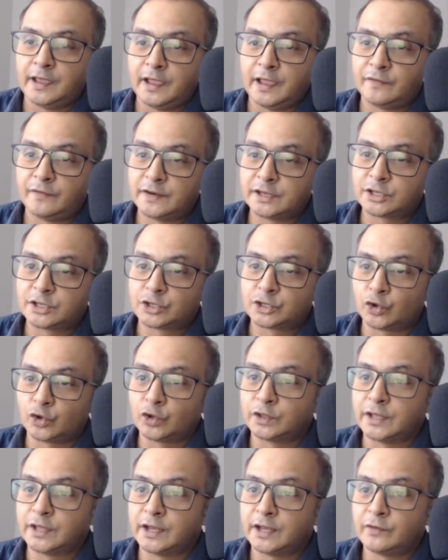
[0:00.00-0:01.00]
If it is
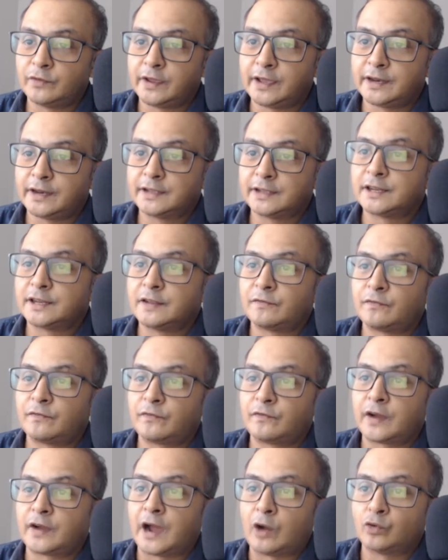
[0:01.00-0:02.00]
so, then we can easily
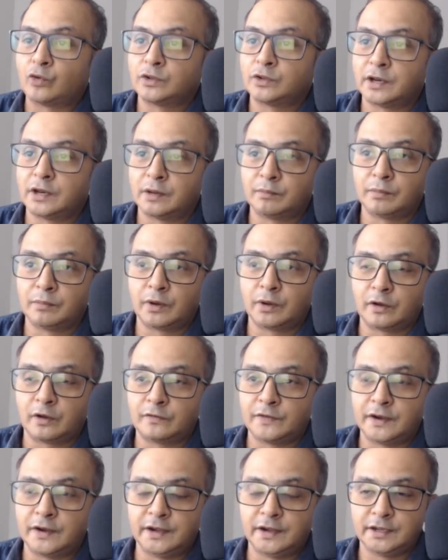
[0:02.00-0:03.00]
count the number
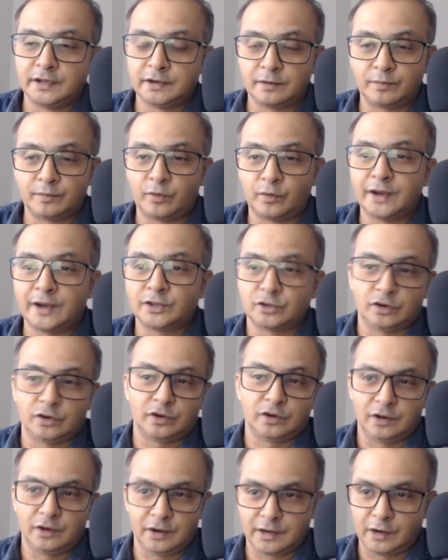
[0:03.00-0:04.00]
of integer points, or
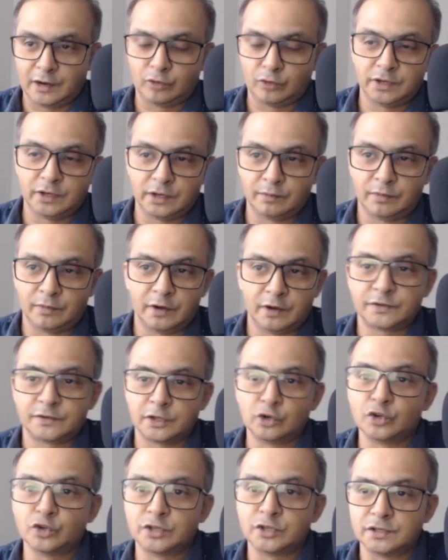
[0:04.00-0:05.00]
count the number of
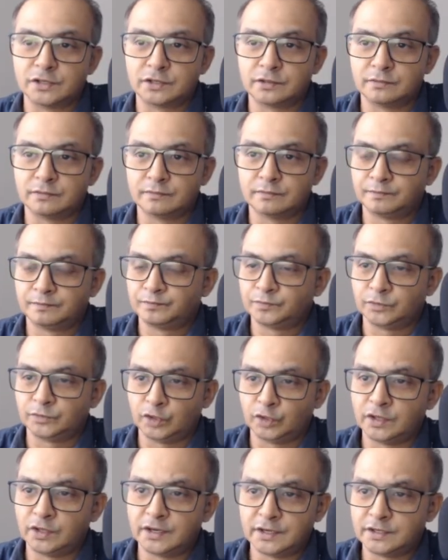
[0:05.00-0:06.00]
solutions.
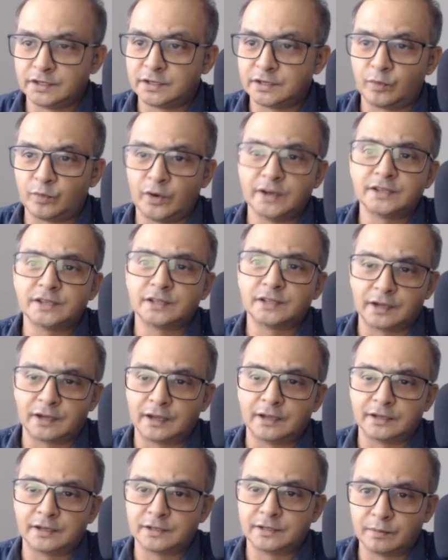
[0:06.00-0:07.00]
Not the integer points,
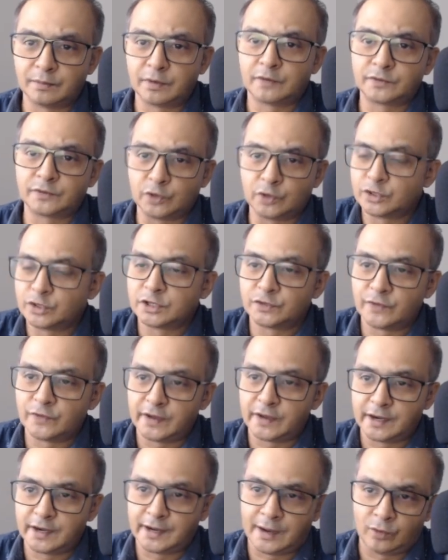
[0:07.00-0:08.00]
the number of solutions
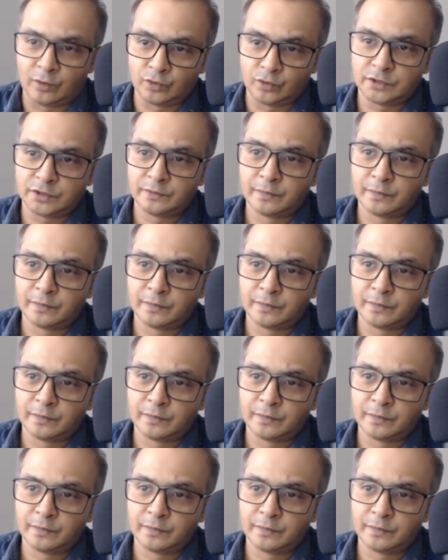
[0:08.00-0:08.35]
we can count.